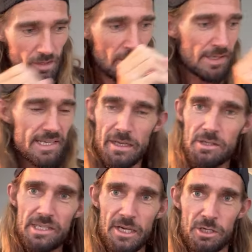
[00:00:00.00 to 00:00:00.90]
The second
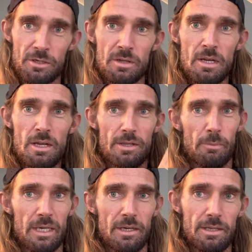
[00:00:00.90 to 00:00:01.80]
session that
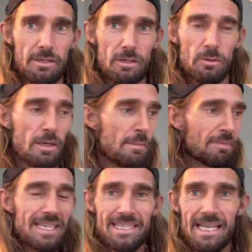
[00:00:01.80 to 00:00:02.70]
we're gonna do
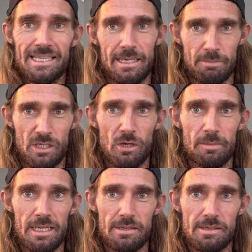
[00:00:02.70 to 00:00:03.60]
is 10 times 2
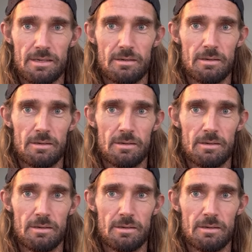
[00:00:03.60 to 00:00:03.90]
minutes.